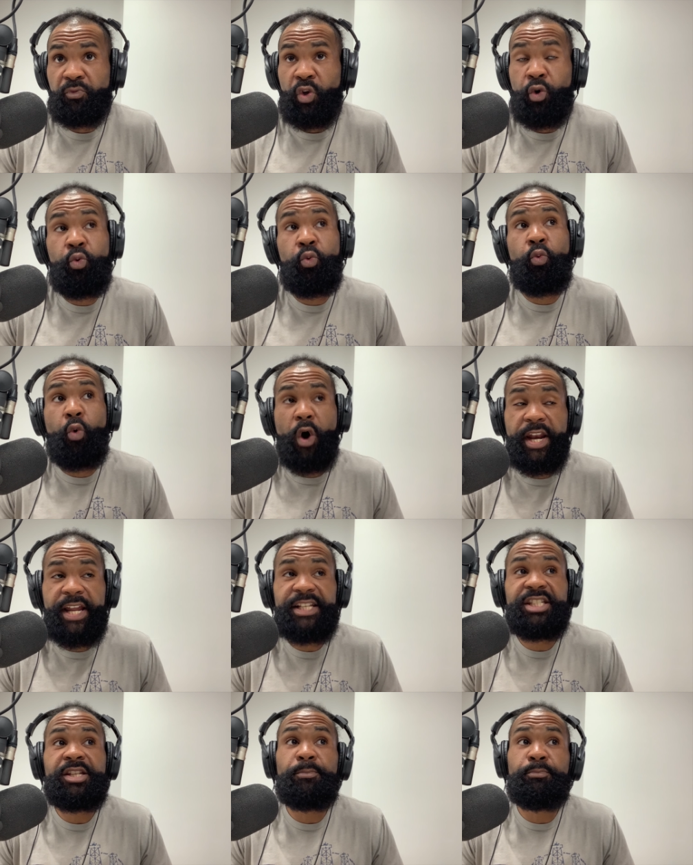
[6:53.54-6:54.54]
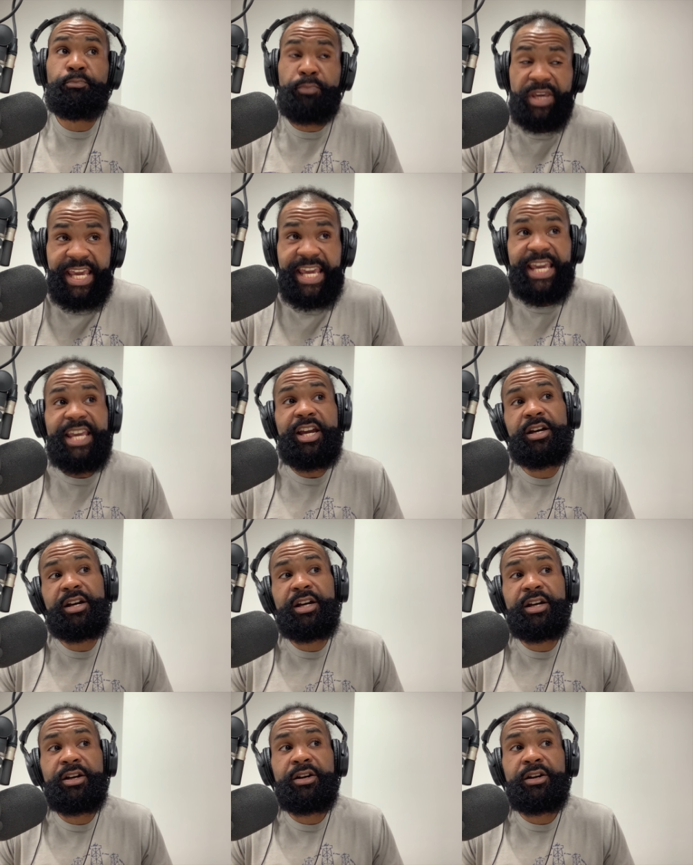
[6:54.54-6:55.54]
who wanted to
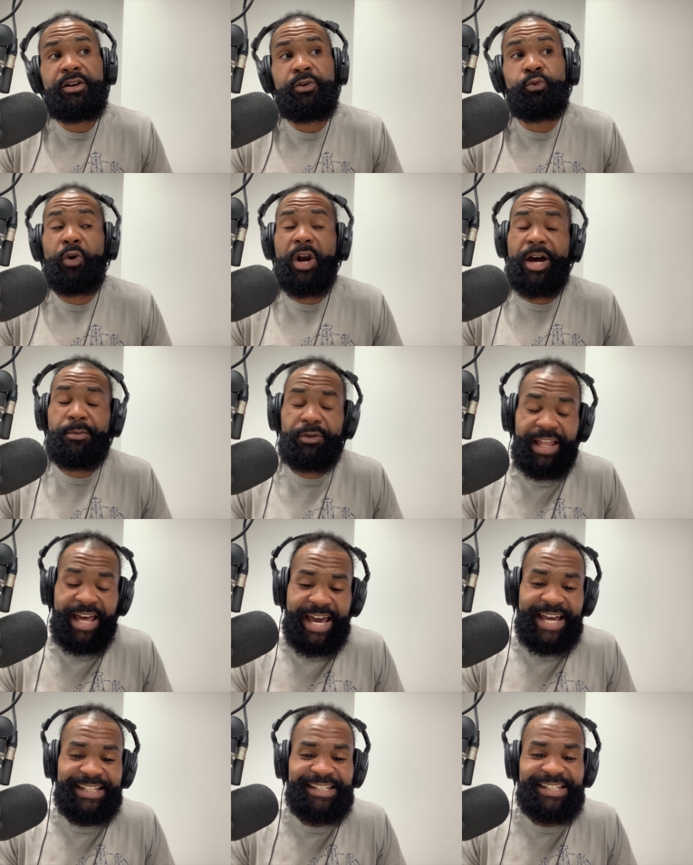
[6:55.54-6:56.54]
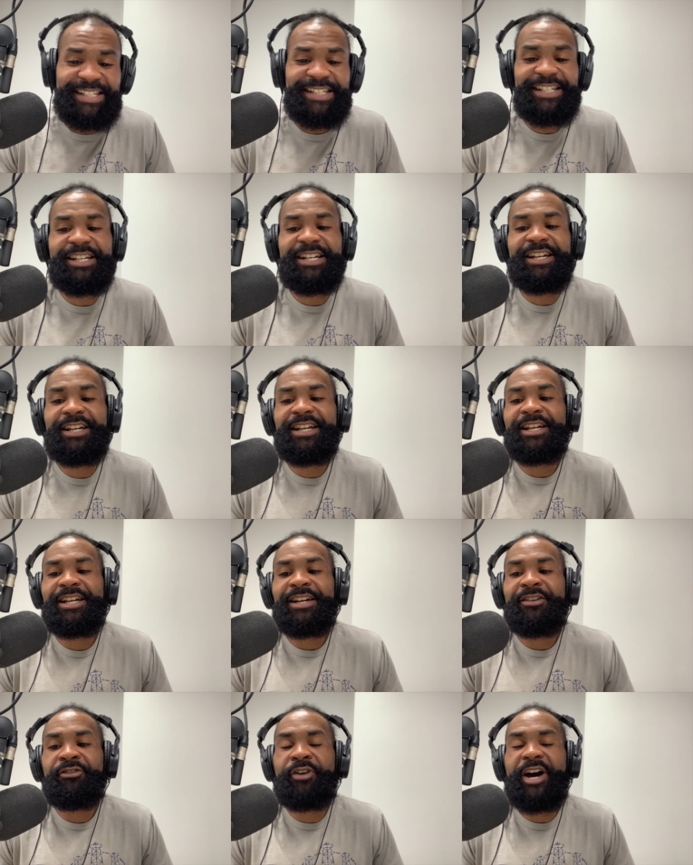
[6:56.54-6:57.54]
be rebelettes
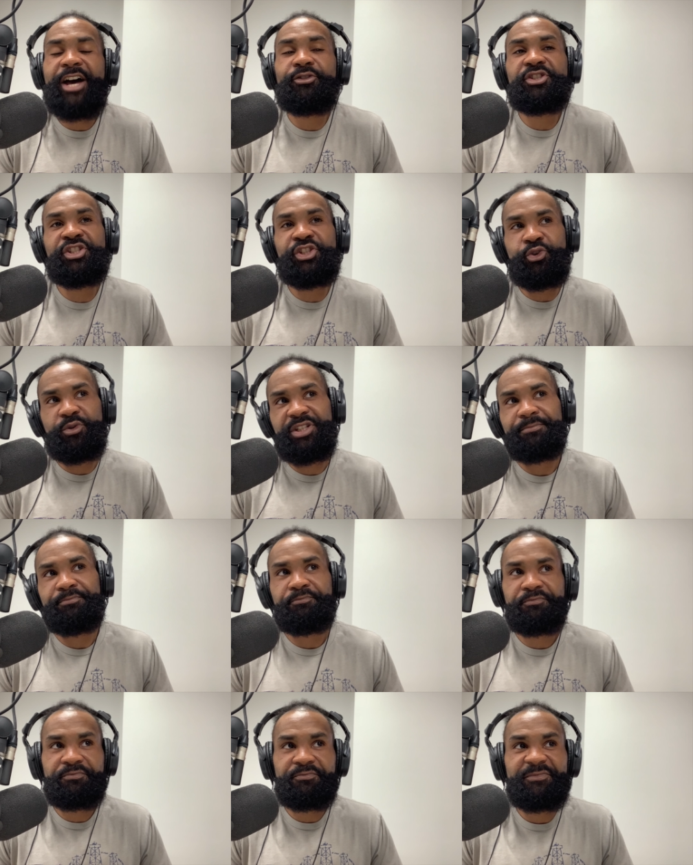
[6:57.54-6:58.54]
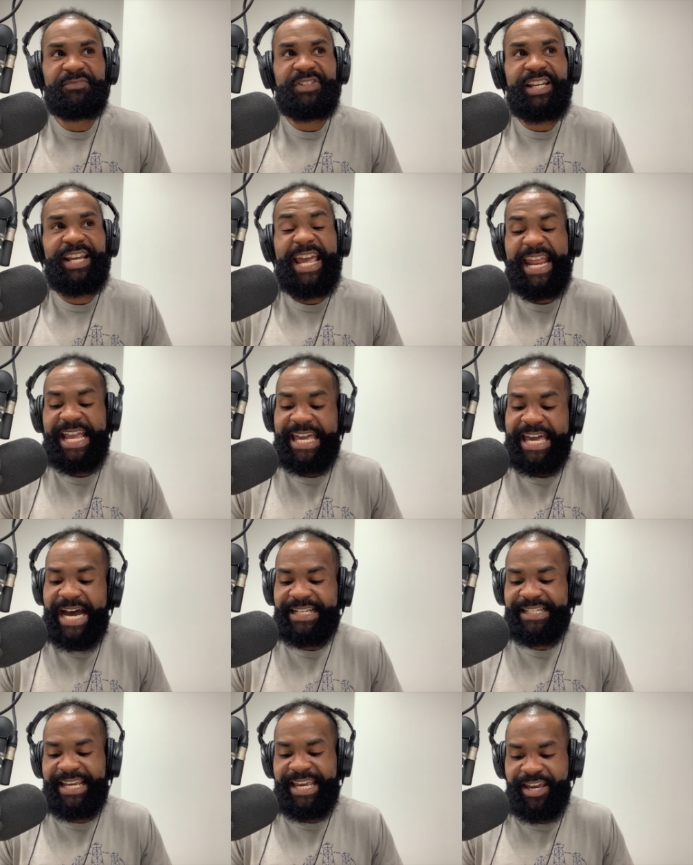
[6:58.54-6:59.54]
filed suit and it
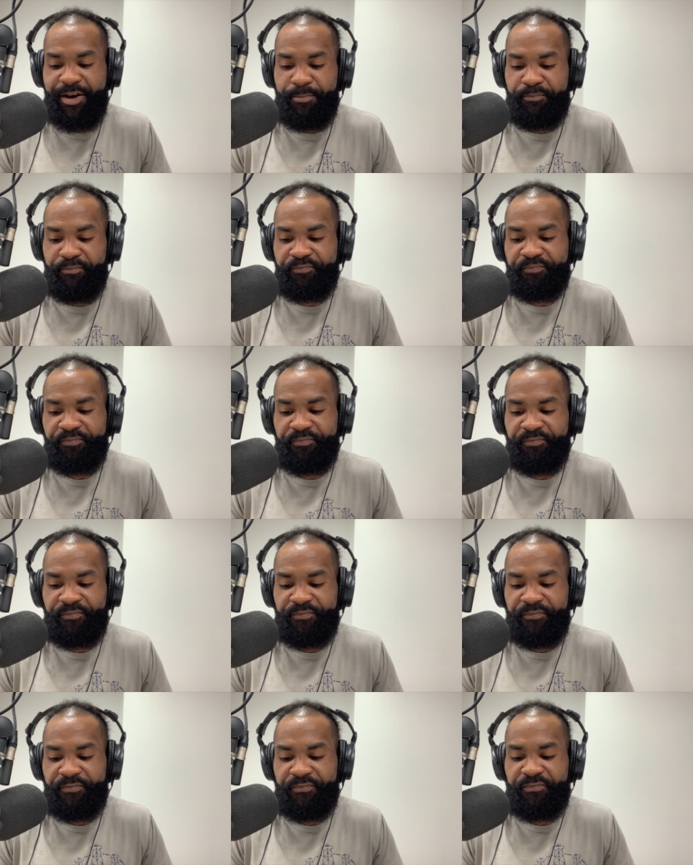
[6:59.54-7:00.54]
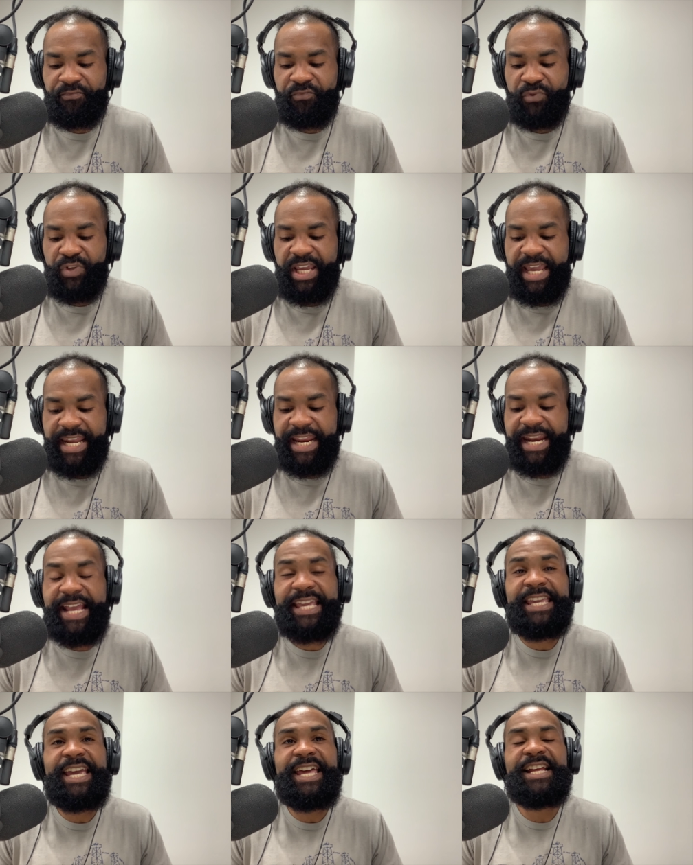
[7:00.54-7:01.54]
got to him. And in
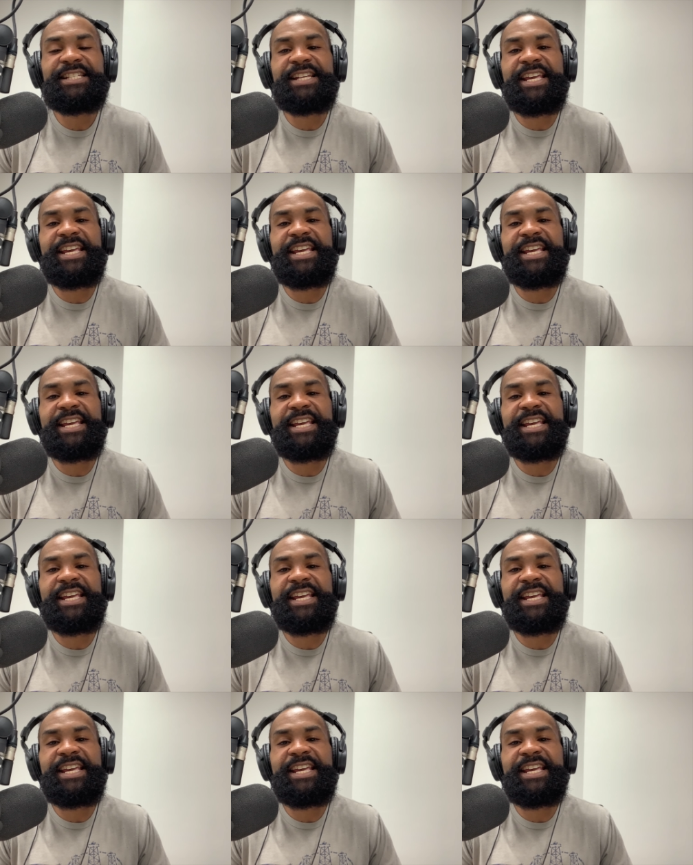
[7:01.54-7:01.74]
it getting